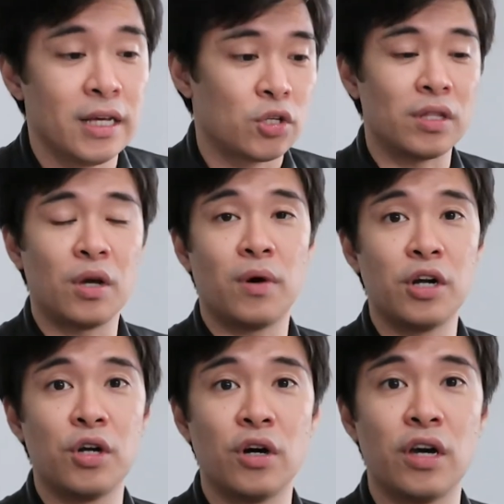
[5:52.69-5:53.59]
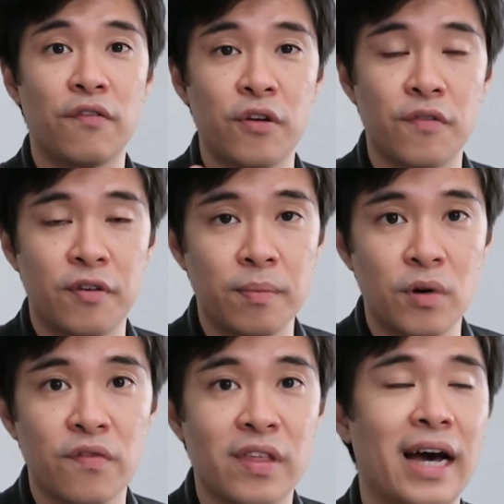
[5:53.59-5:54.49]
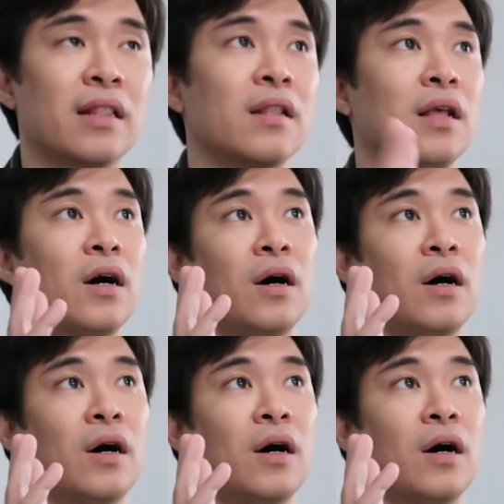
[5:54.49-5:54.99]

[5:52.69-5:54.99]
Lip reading: So they want to know if you've removed that.